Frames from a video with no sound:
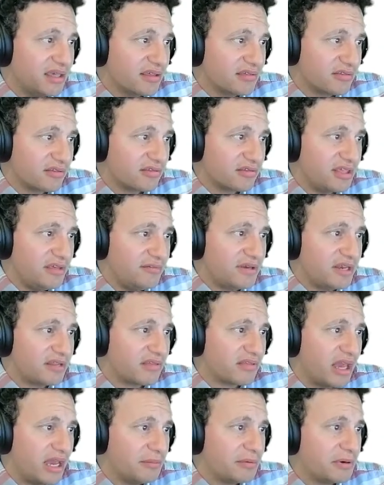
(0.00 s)
So even as
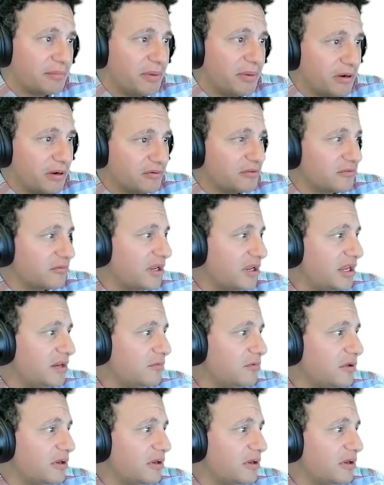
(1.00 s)
a hybrid powertrain,